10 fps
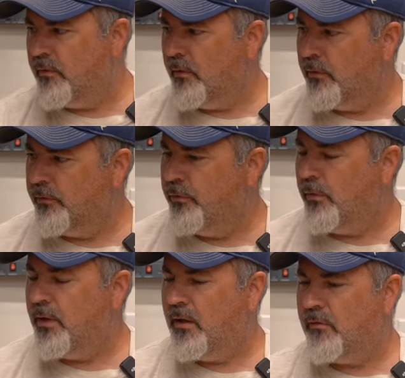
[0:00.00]
the little
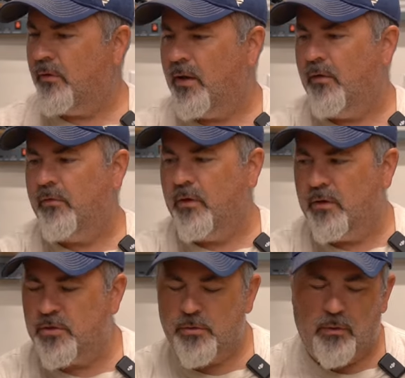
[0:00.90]
toolkit's nice, the
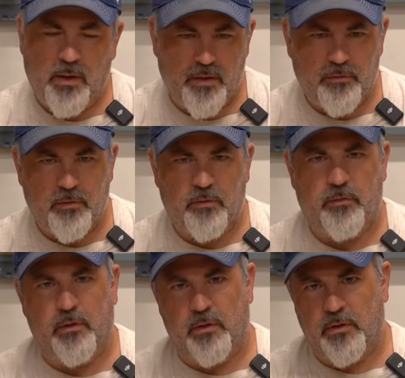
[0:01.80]
additional lenses,
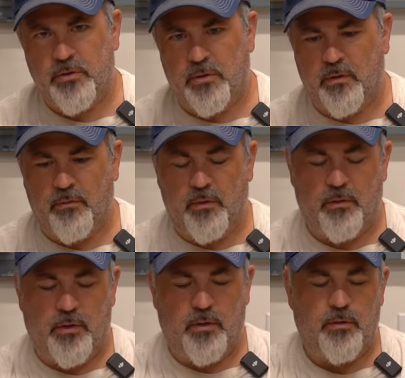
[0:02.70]
the
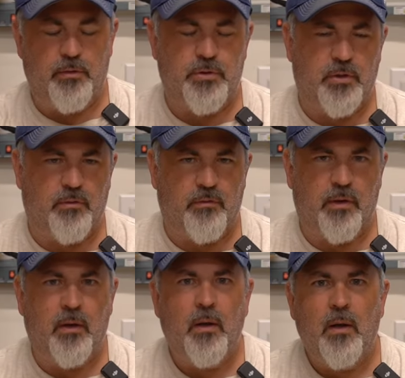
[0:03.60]
inclusion of a